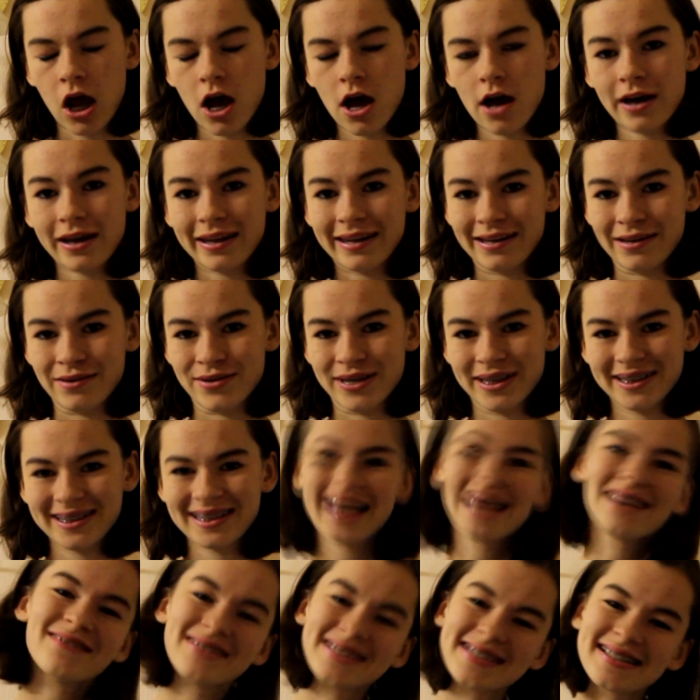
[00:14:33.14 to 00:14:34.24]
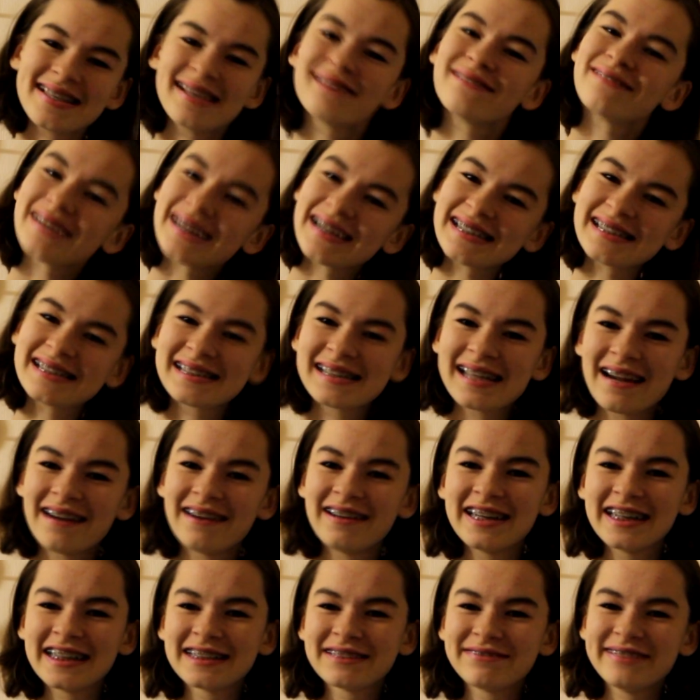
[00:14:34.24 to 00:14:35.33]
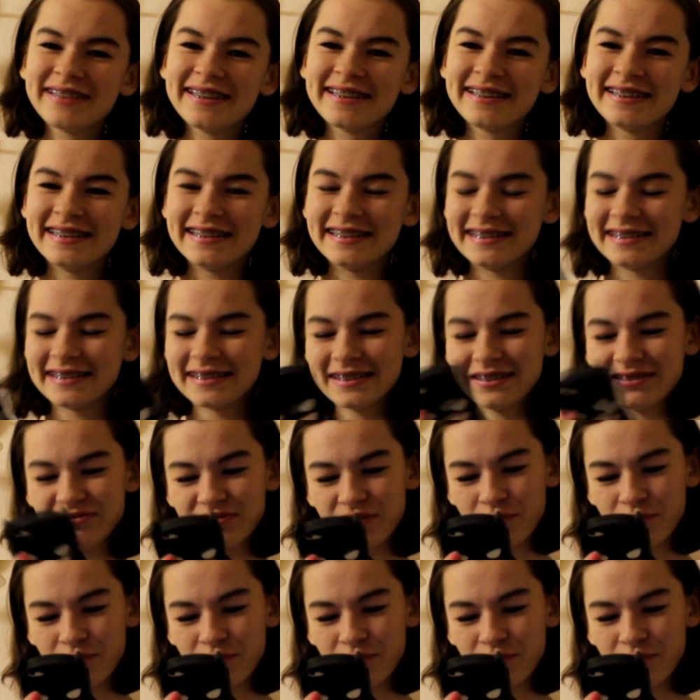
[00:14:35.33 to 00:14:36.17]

Anyway, that was a really scary experience.